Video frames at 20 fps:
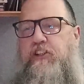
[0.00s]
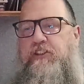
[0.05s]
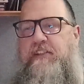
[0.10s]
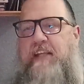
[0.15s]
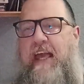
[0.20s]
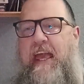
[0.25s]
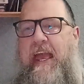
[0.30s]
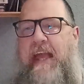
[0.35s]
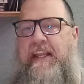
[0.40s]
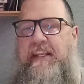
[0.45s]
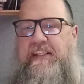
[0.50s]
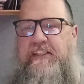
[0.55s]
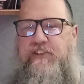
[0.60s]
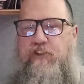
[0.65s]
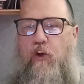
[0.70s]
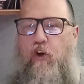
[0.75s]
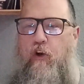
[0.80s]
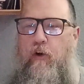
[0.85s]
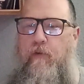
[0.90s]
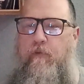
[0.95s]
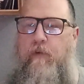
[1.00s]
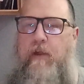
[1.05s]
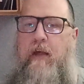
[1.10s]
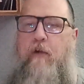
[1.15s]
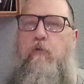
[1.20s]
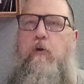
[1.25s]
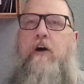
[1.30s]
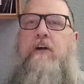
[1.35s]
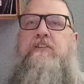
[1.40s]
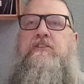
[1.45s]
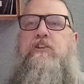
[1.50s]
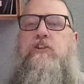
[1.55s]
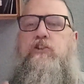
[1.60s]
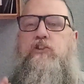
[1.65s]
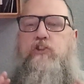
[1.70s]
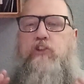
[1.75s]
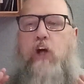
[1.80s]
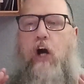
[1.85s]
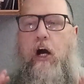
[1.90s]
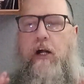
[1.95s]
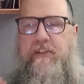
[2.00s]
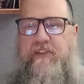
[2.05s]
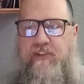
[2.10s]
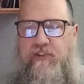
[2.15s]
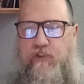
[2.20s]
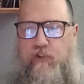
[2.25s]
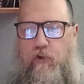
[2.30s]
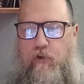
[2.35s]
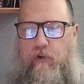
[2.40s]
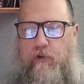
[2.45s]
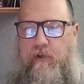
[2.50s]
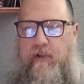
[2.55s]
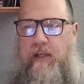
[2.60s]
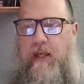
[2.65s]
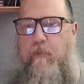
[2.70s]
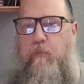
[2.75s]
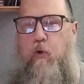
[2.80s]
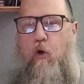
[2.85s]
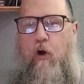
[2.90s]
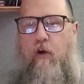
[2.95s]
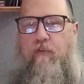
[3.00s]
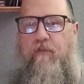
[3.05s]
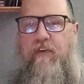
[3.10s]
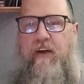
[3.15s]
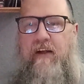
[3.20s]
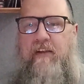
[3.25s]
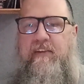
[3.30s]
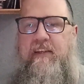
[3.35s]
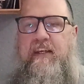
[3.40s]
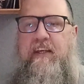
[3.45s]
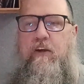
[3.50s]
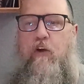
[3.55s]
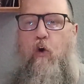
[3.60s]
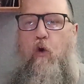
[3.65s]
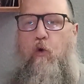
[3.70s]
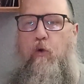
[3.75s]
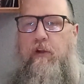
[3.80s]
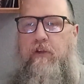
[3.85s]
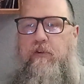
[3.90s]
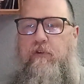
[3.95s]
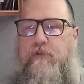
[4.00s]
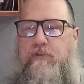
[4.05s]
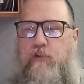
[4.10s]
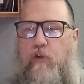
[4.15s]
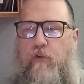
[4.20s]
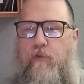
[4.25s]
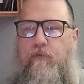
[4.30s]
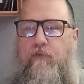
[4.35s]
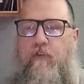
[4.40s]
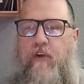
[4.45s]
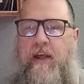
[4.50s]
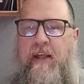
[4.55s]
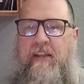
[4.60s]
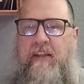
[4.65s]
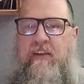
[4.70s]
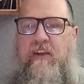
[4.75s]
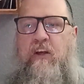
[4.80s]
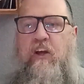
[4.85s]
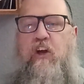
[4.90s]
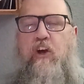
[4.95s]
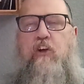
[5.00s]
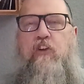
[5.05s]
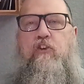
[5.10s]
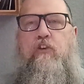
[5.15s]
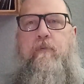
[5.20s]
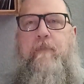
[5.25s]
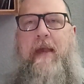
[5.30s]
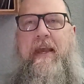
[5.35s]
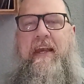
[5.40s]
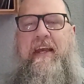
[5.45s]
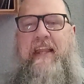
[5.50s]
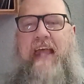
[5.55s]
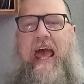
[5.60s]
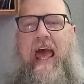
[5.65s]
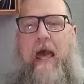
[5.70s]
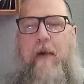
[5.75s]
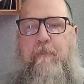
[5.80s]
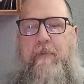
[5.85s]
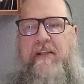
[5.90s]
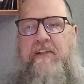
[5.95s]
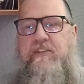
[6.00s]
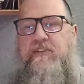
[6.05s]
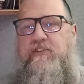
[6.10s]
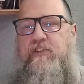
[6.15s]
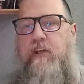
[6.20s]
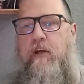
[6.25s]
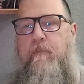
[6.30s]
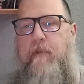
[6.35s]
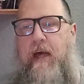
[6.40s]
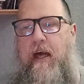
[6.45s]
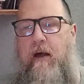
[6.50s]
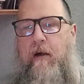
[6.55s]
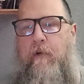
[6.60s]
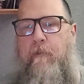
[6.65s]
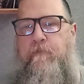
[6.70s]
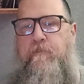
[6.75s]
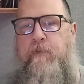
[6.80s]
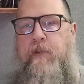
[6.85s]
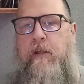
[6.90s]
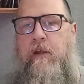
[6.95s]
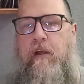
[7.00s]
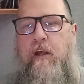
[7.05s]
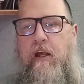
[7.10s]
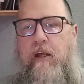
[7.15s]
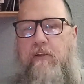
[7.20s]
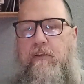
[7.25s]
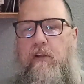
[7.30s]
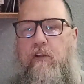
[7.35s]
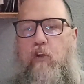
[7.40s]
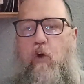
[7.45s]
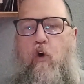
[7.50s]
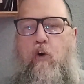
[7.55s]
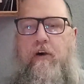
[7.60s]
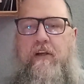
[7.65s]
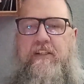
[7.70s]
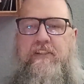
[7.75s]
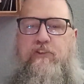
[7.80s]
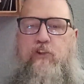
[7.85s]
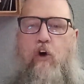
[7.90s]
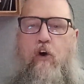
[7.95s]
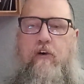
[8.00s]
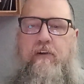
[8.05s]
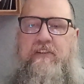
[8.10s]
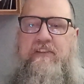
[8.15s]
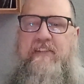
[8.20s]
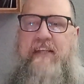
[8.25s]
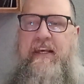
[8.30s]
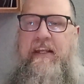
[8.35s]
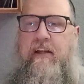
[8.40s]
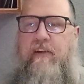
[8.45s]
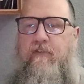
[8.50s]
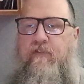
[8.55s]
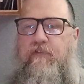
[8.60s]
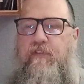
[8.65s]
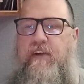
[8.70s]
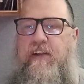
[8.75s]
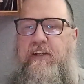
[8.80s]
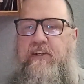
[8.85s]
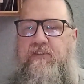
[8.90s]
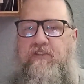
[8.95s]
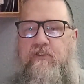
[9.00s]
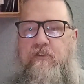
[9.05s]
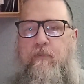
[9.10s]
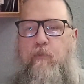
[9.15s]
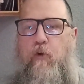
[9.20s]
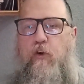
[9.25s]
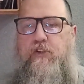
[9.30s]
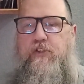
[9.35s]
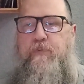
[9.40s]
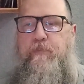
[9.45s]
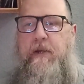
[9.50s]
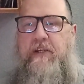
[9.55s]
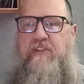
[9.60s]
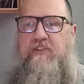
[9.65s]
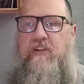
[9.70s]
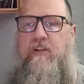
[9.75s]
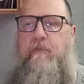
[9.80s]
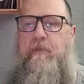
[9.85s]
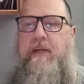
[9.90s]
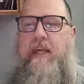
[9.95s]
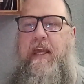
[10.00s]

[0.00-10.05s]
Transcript: just any song, it was John's song, and Paul felt he owed it to his old friend to make it happen somehow. The longer the song stayed unfinished, the more special it